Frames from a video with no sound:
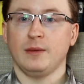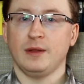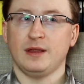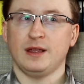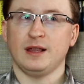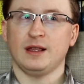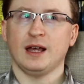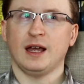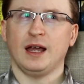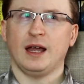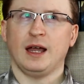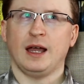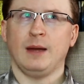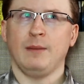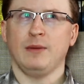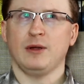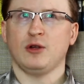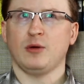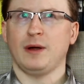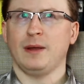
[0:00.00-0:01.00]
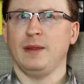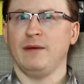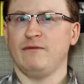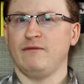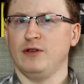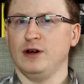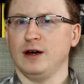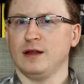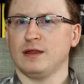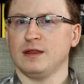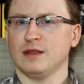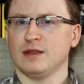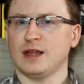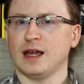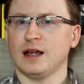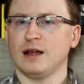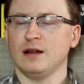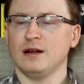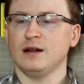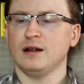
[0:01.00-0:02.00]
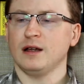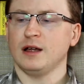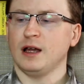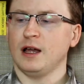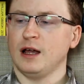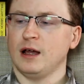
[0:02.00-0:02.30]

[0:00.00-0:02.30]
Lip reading: This is in between the first and second,